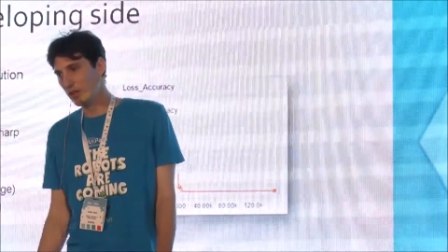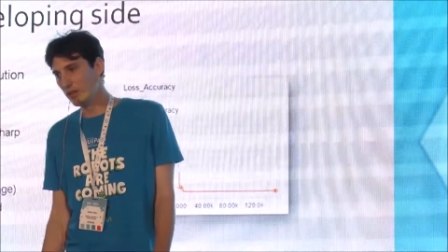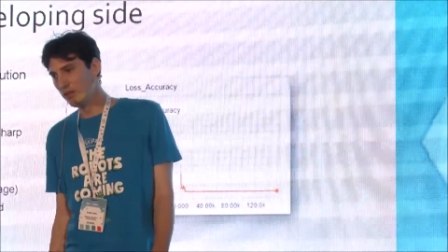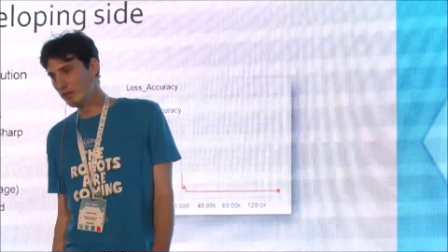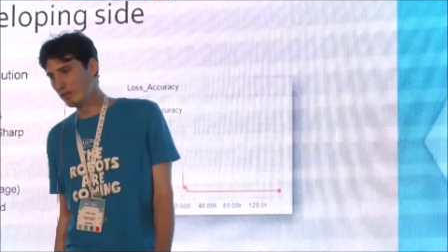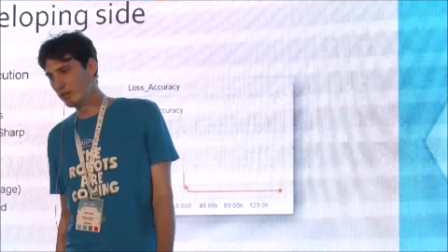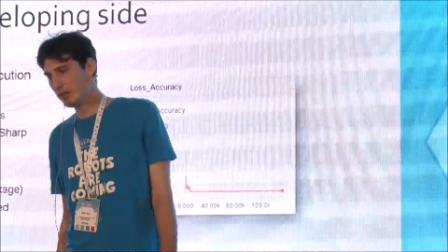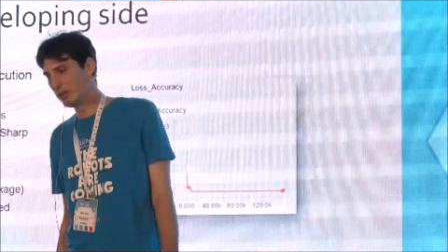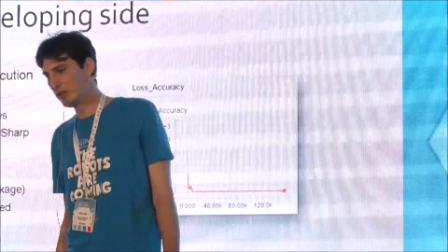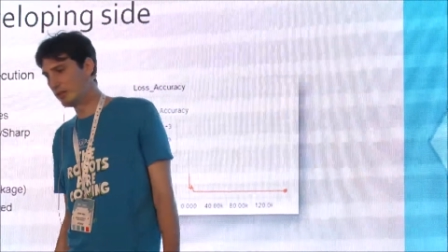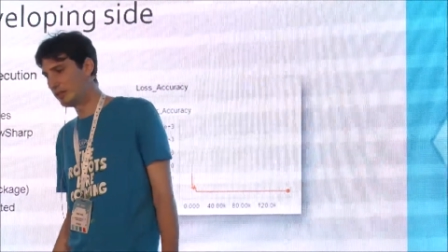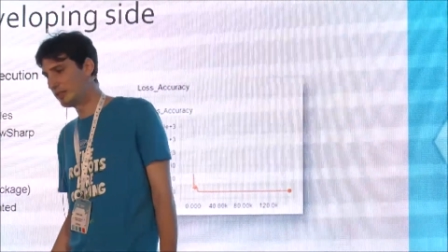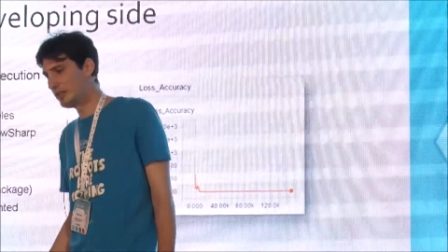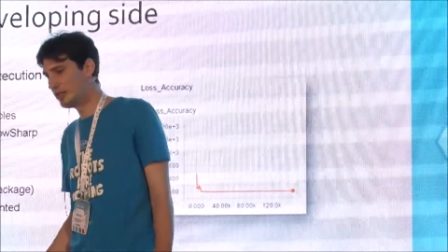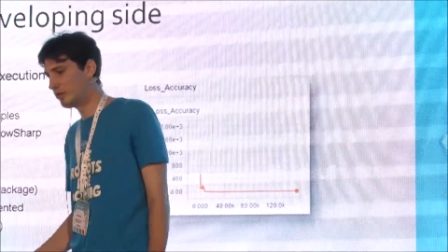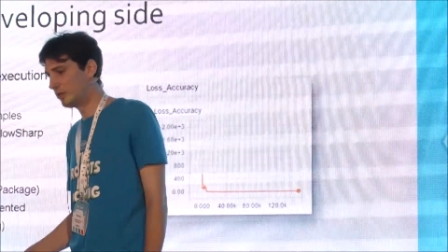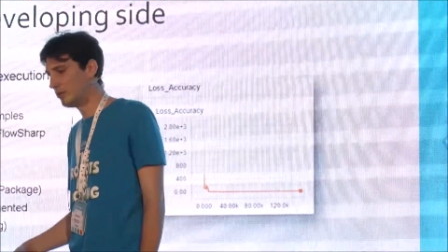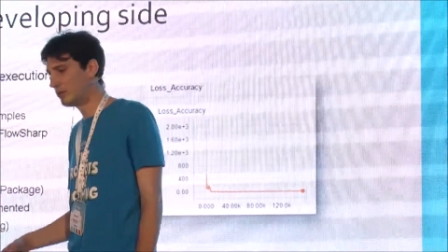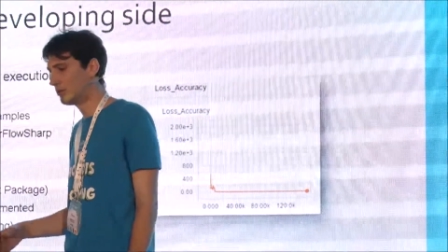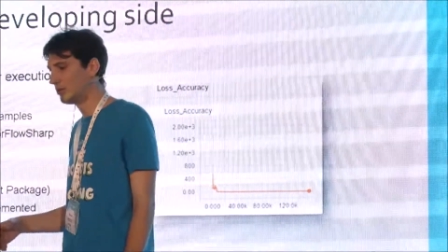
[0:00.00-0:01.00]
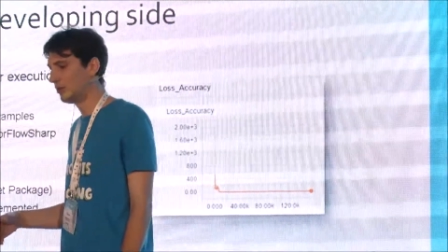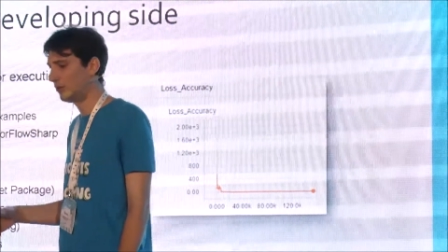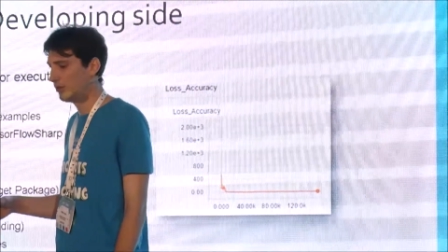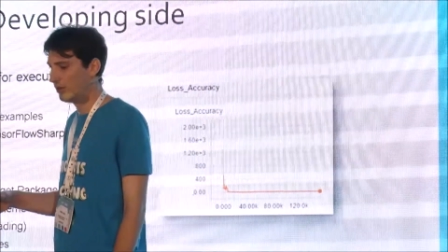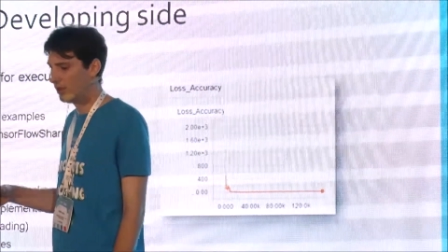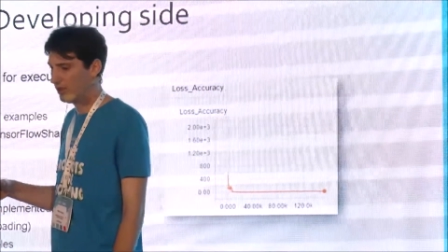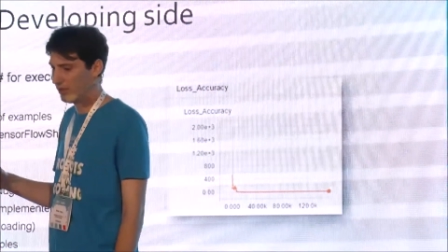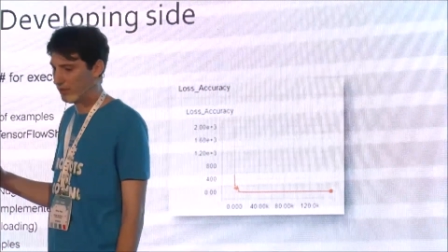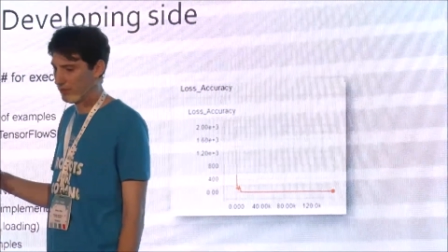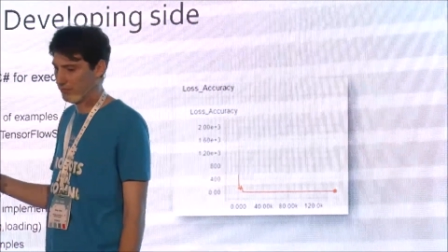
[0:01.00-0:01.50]
There is
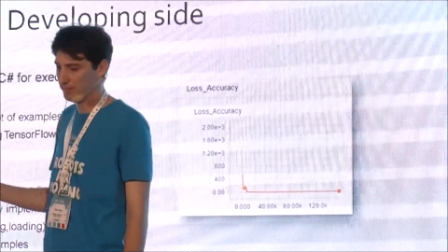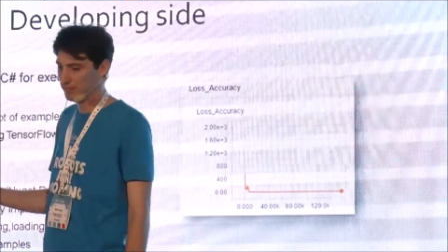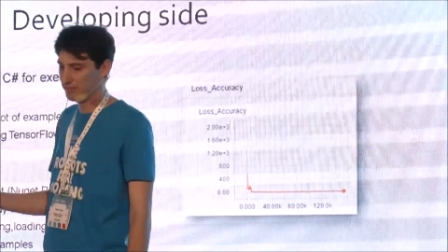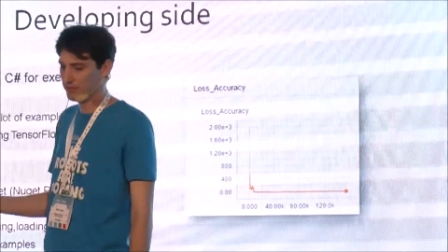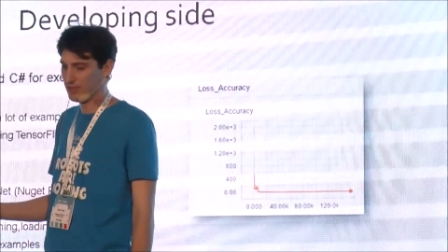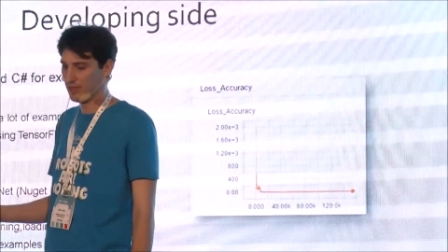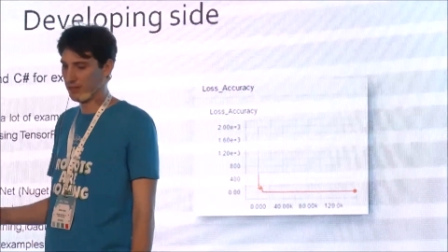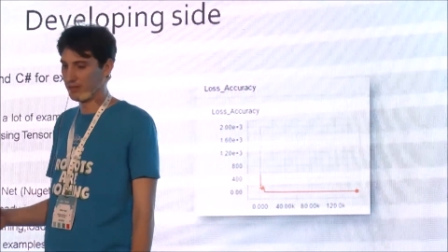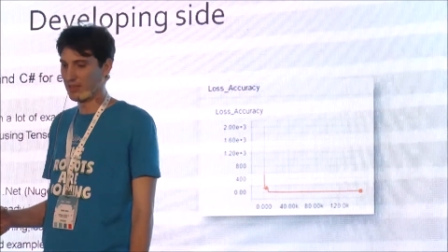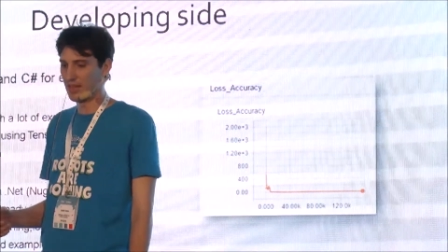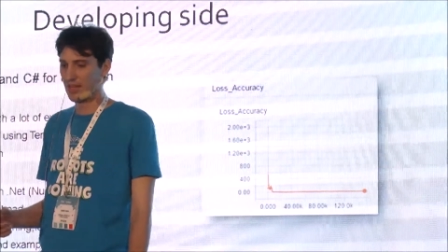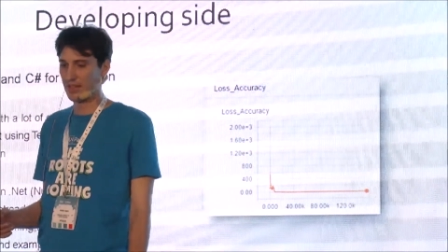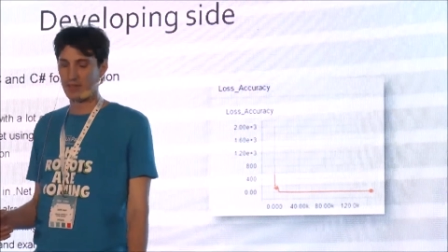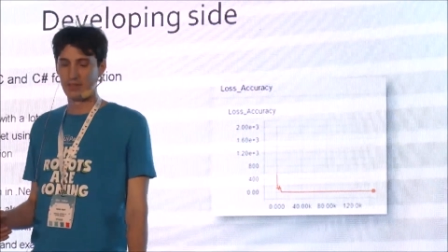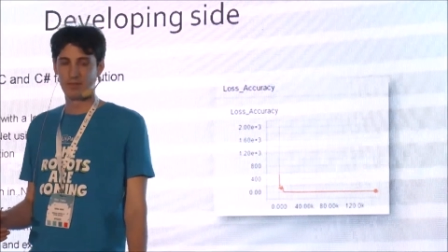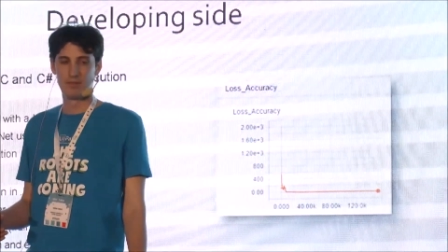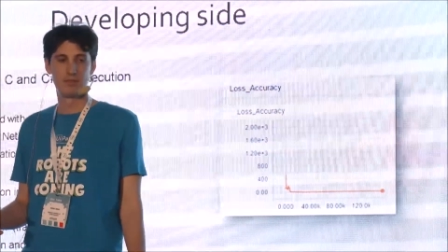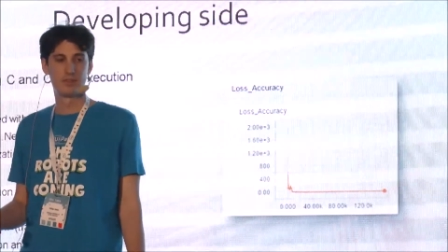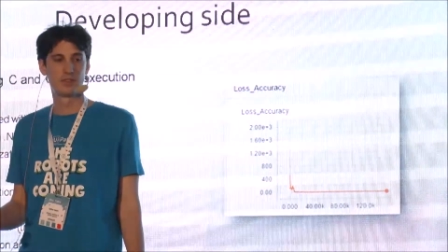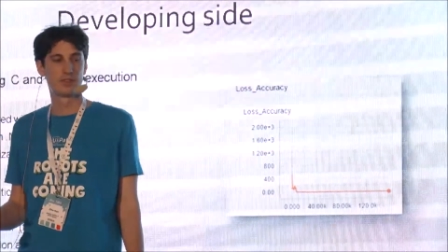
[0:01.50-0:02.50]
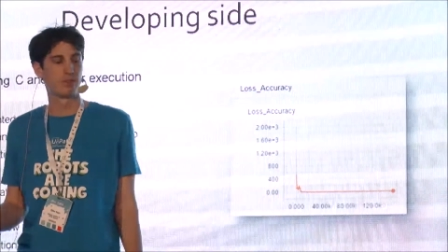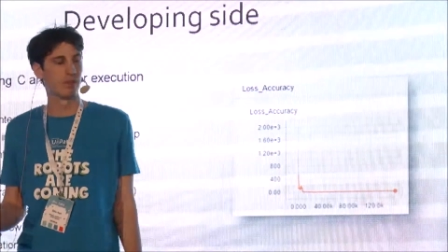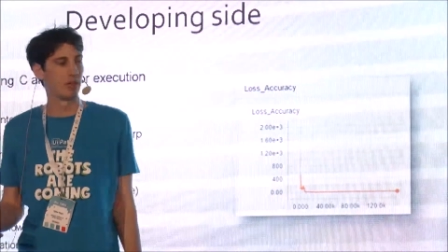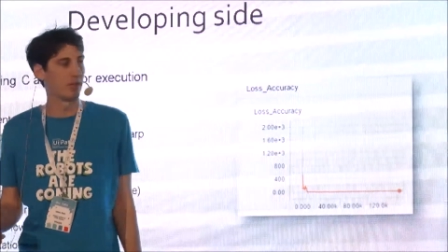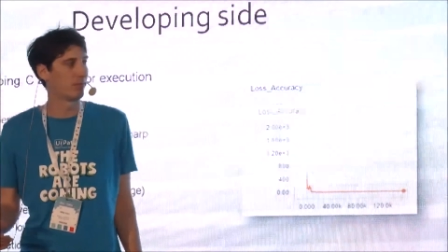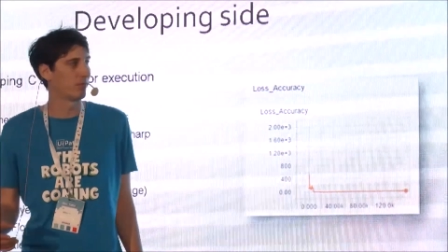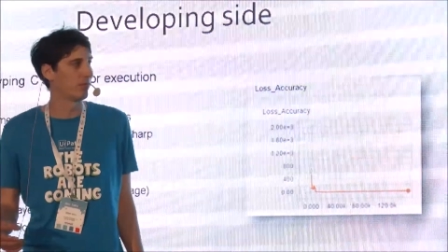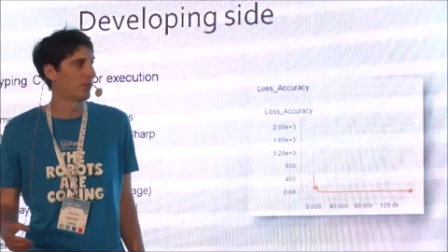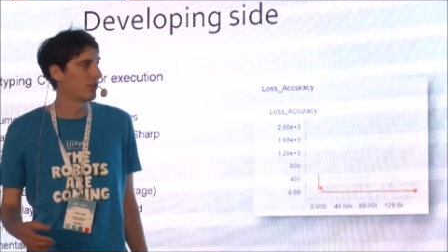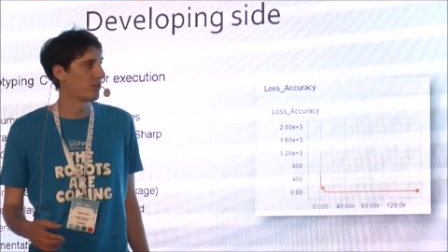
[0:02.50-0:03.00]
also some kind of
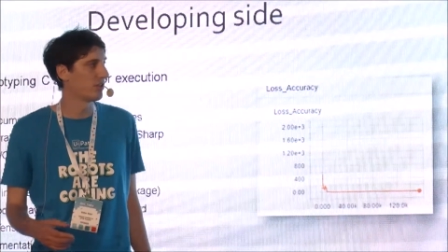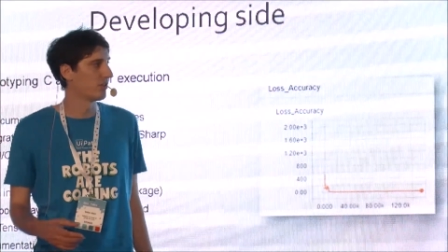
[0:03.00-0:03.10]
script which is